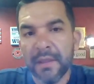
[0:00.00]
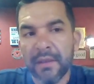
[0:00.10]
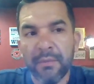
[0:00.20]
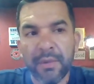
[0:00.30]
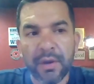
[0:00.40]

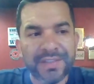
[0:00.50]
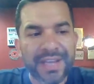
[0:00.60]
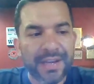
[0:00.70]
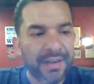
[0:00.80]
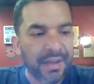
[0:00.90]
We are a
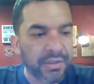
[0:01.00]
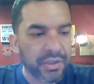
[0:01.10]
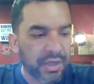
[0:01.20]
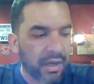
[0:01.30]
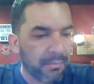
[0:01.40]

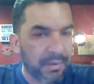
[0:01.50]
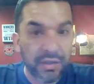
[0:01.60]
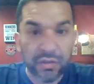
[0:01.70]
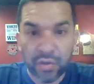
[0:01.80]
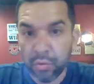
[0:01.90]
technology company,
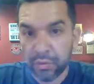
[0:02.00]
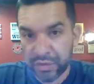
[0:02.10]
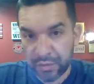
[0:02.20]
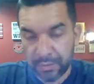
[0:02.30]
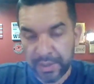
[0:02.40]
tool
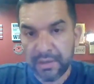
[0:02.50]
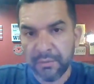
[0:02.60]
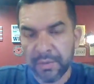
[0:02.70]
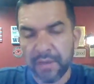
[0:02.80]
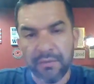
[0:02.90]
suite.
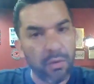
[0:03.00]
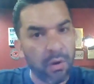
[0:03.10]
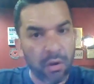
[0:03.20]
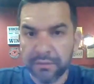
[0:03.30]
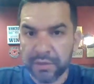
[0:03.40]
We give you
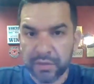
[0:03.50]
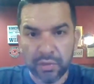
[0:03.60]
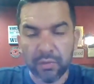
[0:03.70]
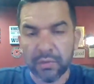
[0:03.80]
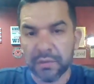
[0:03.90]
all of the
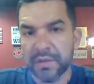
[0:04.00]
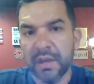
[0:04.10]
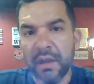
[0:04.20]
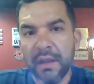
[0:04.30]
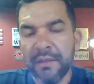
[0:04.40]
tools
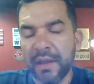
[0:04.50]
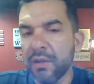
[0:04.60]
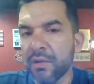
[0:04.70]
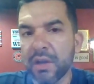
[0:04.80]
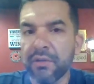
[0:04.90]
that
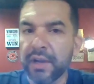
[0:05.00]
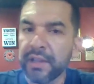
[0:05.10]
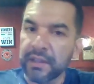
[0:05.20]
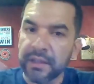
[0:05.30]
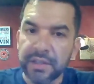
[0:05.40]
you can create
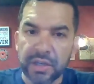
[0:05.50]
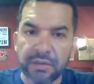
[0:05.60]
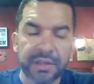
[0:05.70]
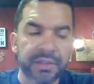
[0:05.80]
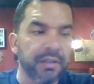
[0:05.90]
the lead
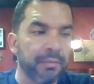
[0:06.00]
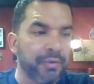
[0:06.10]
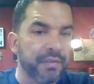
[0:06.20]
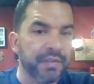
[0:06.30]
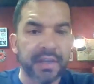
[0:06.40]
generation, the
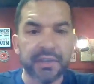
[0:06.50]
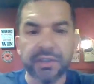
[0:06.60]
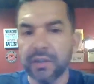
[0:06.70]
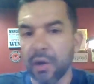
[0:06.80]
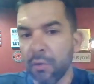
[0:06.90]

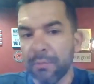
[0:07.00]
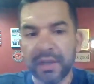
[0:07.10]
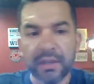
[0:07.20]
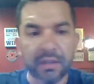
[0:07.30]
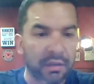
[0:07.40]
presentation, the
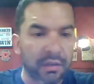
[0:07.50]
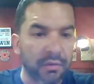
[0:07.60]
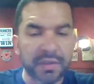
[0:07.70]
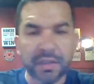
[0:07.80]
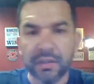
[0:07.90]
opening, the
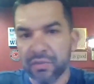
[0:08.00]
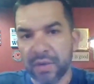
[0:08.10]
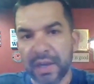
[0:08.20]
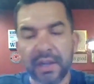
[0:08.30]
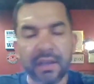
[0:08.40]
closing, the
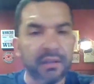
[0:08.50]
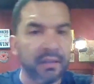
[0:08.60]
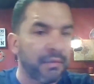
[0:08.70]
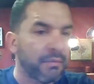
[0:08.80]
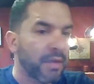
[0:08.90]
training,
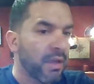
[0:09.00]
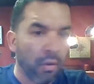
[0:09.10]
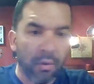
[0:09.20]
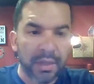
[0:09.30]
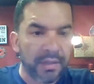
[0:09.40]
the
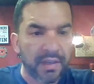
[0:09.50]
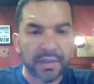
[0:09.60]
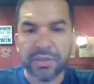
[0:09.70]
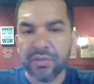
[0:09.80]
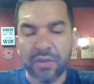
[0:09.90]

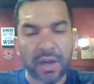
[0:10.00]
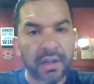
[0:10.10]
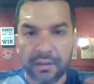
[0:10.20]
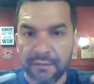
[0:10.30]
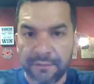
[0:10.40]
orientation
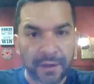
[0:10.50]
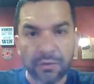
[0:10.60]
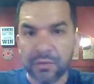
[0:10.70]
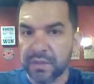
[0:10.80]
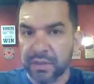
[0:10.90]
training, the
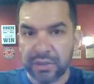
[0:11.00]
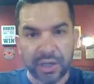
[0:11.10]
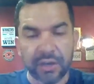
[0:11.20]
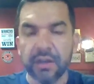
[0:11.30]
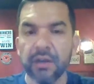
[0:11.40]
funnels, the
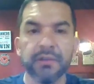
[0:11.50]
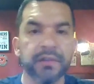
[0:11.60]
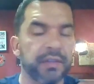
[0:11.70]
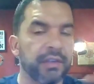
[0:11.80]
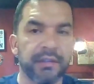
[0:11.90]
share
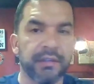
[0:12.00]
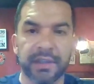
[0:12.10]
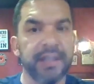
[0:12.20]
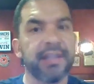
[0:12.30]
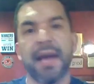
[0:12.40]
codes, the
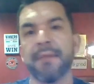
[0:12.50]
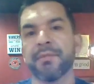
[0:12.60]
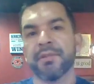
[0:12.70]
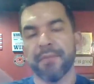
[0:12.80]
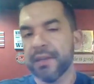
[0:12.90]
lead
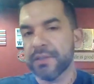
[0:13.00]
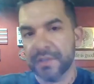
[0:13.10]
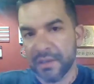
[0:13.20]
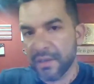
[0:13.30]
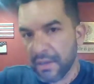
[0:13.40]
capture pages,
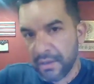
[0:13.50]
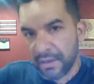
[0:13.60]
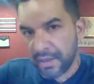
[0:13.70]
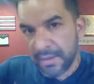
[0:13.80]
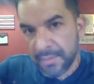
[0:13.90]
the
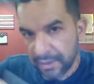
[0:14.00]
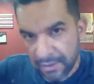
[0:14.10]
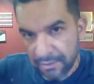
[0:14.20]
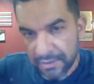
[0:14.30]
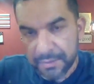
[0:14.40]
email
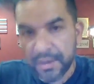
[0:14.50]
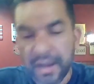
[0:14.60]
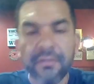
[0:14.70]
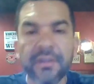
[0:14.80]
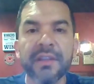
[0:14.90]
autorespond,
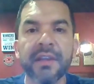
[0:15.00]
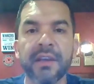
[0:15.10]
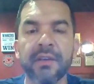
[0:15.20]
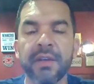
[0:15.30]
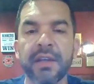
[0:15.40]
everything that
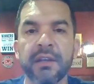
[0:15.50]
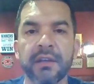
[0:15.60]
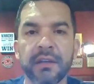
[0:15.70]
you need